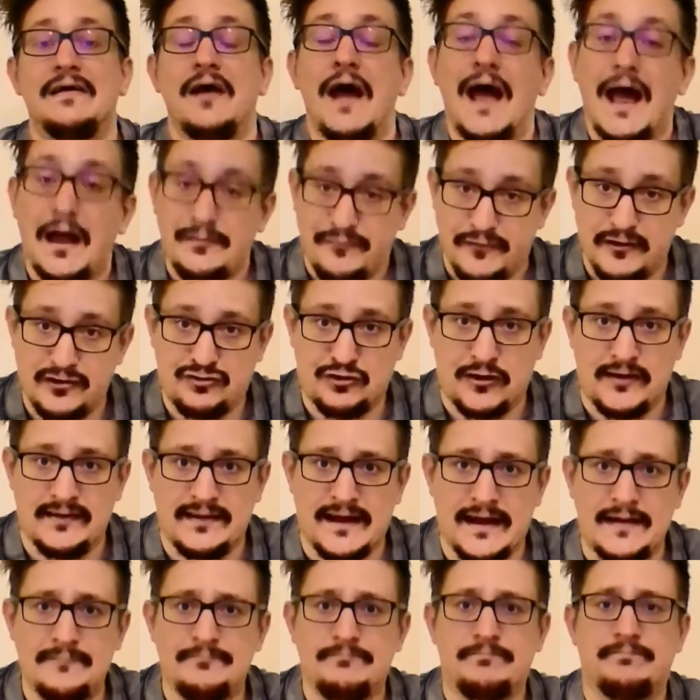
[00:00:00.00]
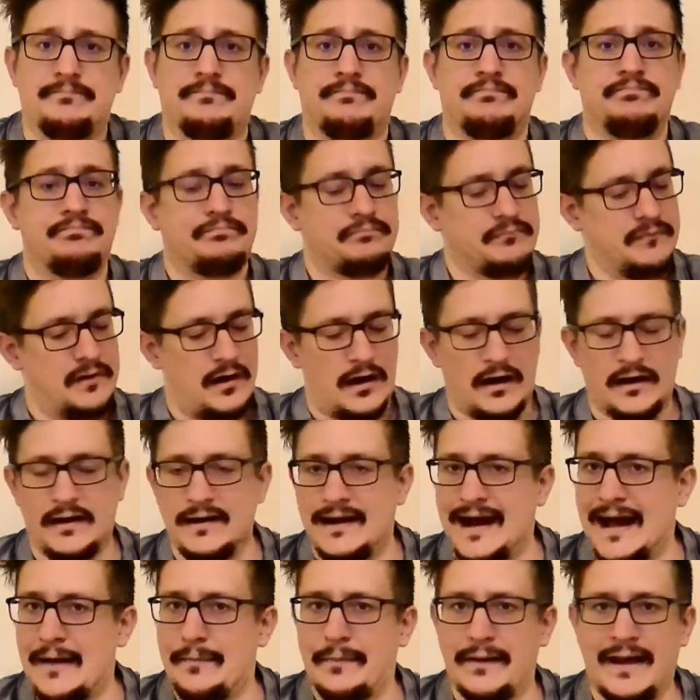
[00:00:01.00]
Effort to drink then. I can
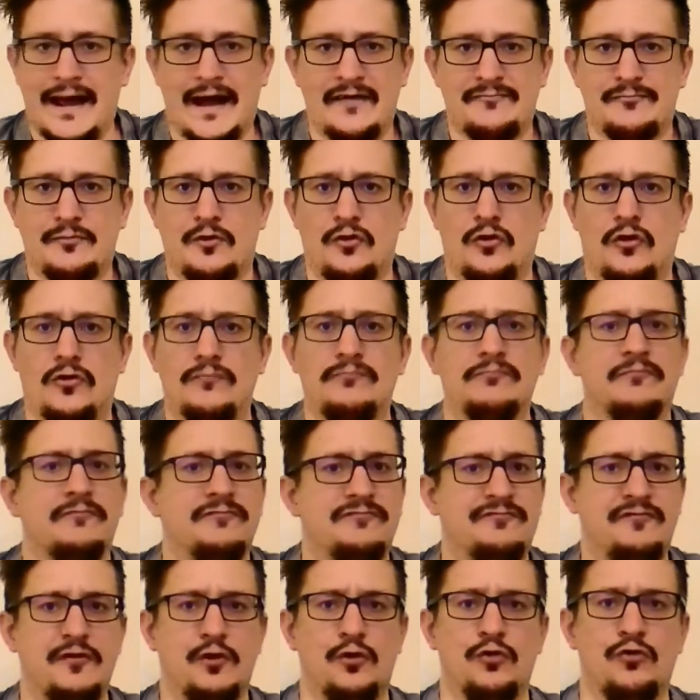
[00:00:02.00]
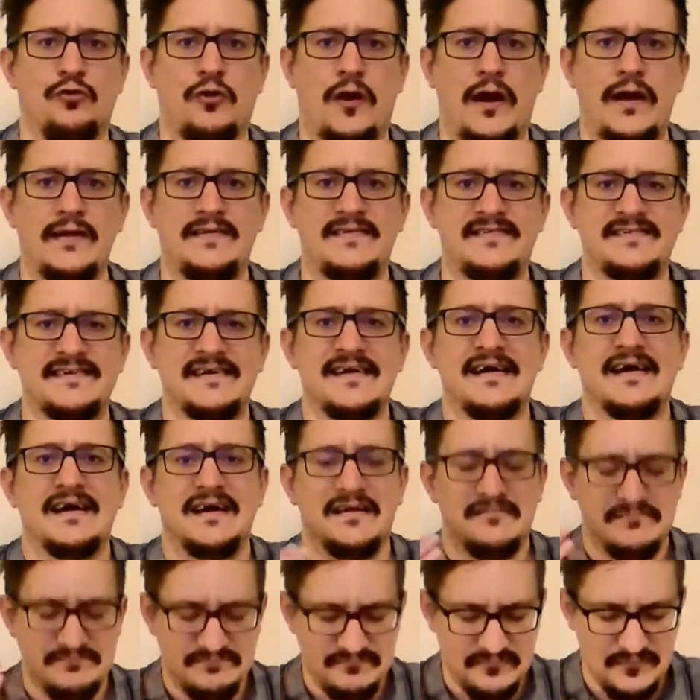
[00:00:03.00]
happily have more. Feel great.
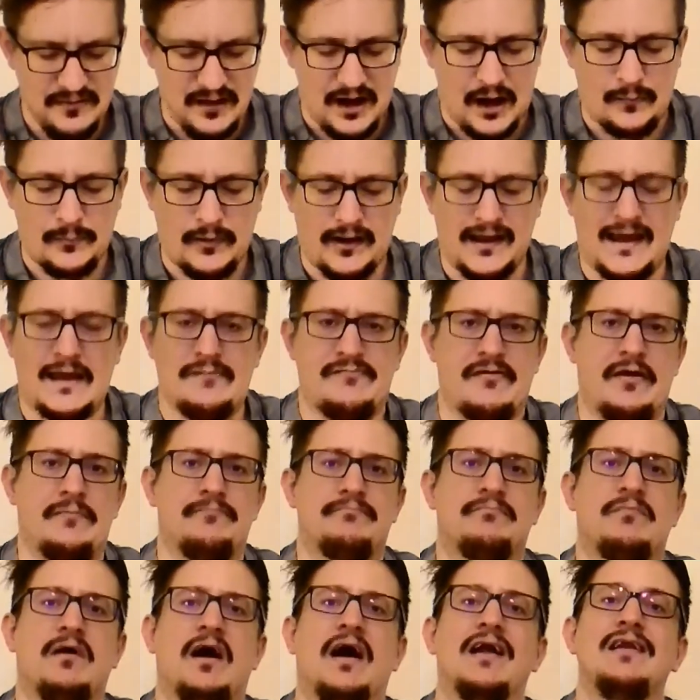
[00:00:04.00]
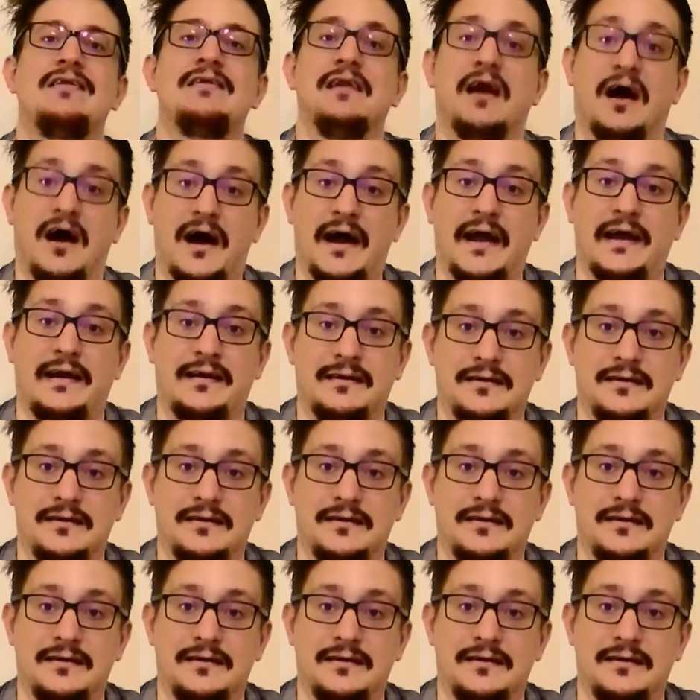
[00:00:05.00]
I'm going to give it a 9.